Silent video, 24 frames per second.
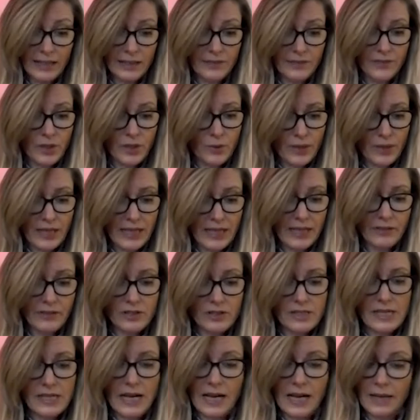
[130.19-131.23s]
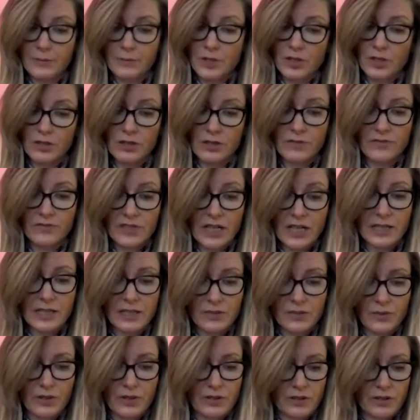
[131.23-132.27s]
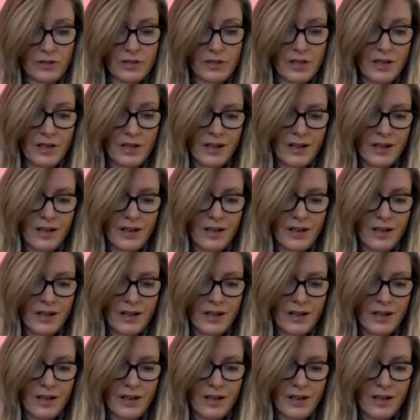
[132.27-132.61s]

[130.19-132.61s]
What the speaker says: if you were here on time, you could have dined with us.